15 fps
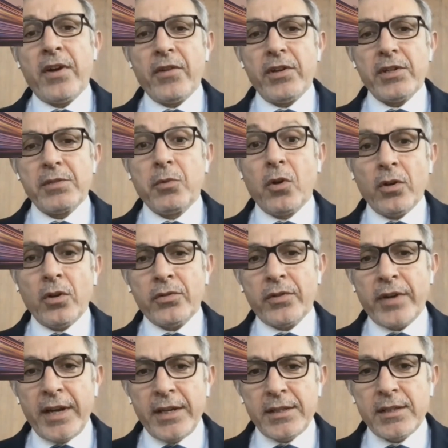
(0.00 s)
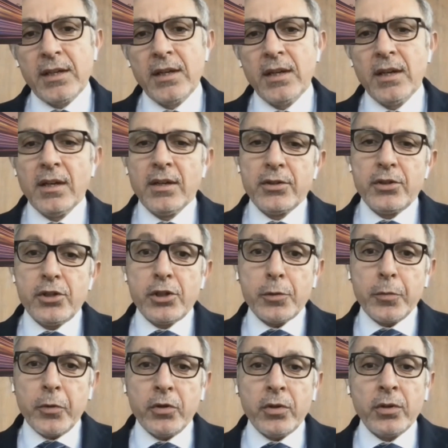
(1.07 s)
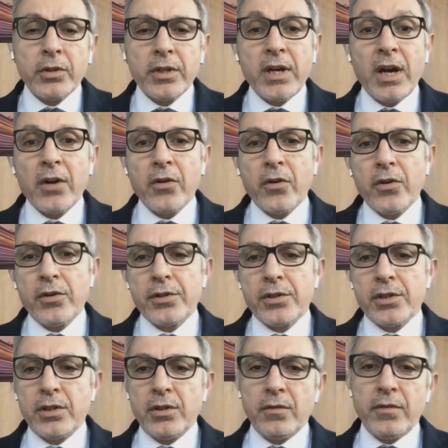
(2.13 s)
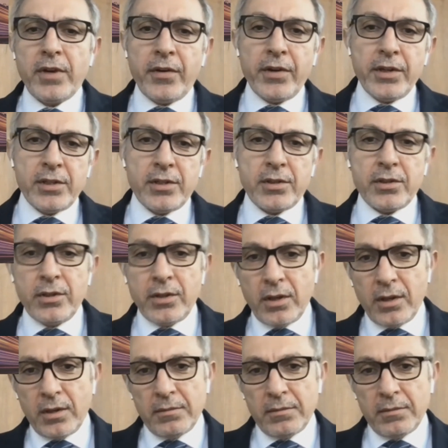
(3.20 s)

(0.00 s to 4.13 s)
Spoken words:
various block trains distributing the cargoes to various,